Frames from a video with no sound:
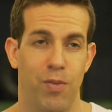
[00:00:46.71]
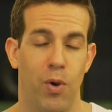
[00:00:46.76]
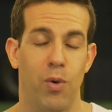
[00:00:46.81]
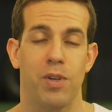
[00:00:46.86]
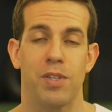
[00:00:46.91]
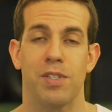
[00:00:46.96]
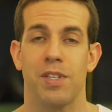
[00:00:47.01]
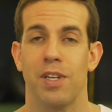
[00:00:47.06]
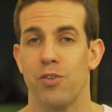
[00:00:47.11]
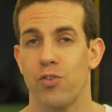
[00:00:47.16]

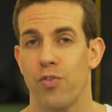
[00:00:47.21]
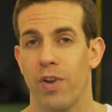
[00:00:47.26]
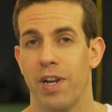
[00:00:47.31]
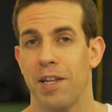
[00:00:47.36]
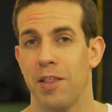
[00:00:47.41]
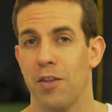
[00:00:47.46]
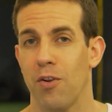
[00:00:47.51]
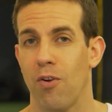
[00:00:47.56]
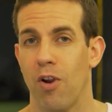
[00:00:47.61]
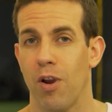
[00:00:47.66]
focus on
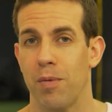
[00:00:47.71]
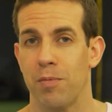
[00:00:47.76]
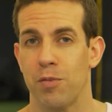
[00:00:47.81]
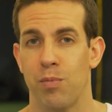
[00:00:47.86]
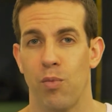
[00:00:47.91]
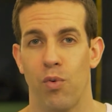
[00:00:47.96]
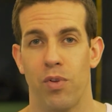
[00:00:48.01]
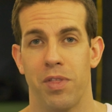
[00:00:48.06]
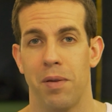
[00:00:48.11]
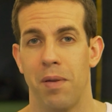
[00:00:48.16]
training their
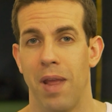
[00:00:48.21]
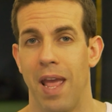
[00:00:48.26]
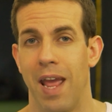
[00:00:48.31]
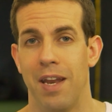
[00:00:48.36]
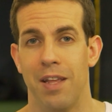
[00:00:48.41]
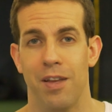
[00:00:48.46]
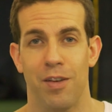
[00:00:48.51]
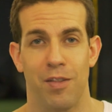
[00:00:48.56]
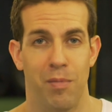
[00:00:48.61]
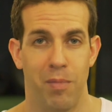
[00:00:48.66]
arms more than
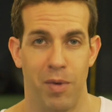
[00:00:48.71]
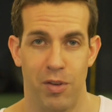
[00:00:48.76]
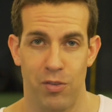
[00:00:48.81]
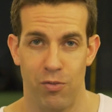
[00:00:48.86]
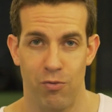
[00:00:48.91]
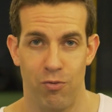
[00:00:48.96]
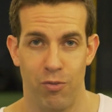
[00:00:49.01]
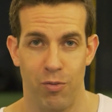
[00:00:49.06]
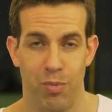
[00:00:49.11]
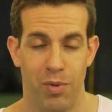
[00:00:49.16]
any other
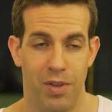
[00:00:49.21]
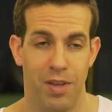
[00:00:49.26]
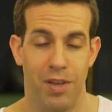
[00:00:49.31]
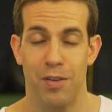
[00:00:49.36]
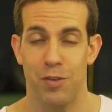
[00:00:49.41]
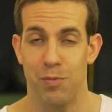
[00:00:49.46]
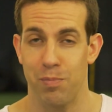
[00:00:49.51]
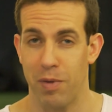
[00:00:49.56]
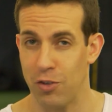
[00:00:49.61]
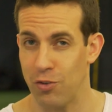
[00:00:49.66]
muscle group,
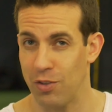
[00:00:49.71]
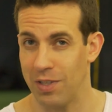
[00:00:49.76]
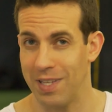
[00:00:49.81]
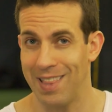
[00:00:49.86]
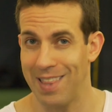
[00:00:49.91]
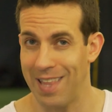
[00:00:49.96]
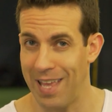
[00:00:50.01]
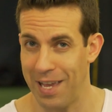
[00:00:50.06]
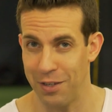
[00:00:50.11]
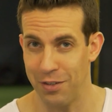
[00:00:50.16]
especially
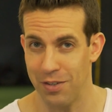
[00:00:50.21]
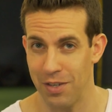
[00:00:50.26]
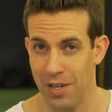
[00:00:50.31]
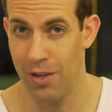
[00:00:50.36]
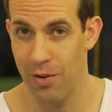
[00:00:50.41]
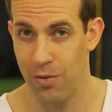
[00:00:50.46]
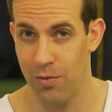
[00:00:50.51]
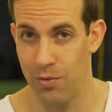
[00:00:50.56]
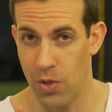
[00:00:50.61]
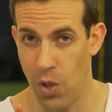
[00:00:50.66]
legs.
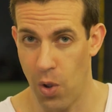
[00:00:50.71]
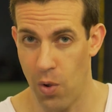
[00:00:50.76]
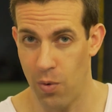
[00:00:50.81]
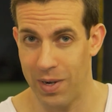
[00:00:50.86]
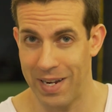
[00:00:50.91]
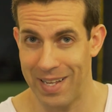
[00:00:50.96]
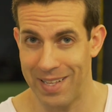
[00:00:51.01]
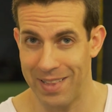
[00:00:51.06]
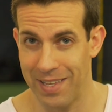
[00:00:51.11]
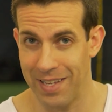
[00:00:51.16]

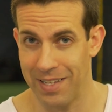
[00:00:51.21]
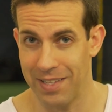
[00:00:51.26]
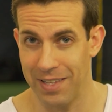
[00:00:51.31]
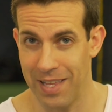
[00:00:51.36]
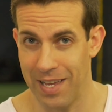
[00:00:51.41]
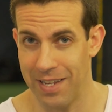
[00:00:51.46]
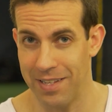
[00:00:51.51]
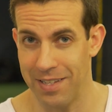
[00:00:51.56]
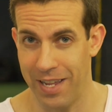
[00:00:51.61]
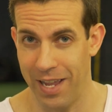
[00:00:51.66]
Don't neglect
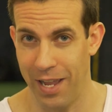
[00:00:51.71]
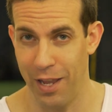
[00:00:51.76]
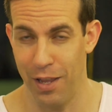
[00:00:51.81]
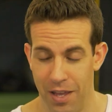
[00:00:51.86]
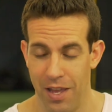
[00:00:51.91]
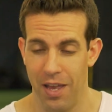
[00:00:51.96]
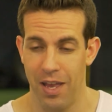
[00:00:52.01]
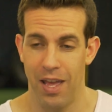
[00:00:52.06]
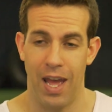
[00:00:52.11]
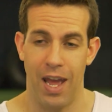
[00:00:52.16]
leg
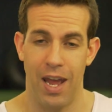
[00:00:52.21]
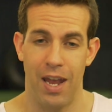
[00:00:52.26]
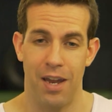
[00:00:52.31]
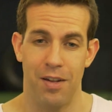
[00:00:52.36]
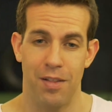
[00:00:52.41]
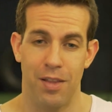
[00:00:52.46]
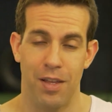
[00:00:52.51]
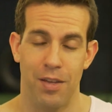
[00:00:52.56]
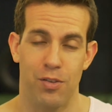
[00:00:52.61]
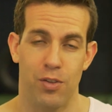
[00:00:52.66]
day.
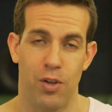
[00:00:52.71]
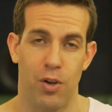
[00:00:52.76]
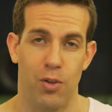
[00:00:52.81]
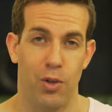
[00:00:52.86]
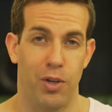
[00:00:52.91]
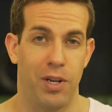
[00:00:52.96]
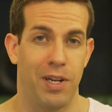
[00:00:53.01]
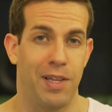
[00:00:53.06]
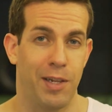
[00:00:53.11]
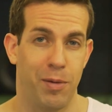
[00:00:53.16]
And they start
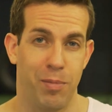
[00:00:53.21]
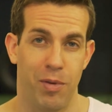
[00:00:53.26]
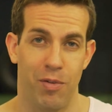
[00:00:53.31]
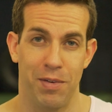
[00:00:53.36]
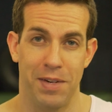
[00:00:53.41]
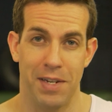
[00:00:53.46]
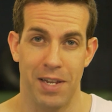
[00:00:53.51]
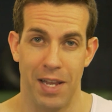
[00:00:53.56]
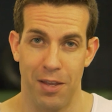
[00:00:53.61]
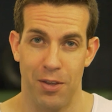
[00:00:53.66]
looking a little bit
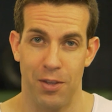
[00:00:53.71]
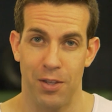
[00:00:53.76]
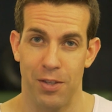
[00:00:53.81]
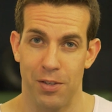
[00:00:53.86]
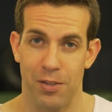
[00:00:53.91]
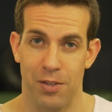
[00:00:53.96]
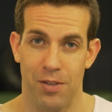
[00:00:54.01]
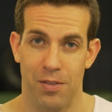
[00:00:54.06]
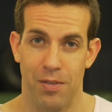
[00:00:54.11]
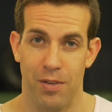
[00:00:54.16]

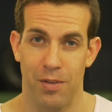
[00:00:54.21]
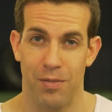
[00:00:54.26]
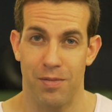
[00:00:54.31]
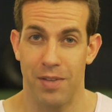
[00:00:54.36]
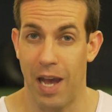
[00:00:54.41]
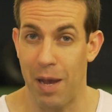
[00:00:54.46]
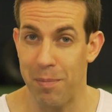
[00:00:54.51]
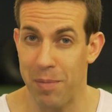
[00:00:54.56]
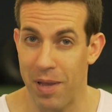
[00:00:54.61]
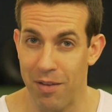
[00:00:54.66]
ridiculous, a little
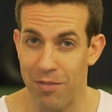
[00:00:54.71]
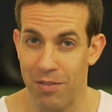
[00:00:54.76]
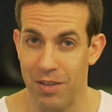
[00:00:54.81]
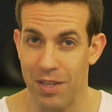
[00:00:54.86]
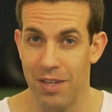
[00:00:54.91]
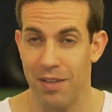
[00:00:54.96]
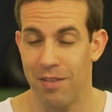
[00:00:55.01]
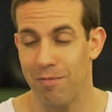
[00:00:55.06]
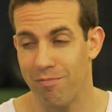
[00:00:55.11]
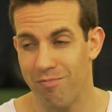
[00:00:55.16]
top heavy,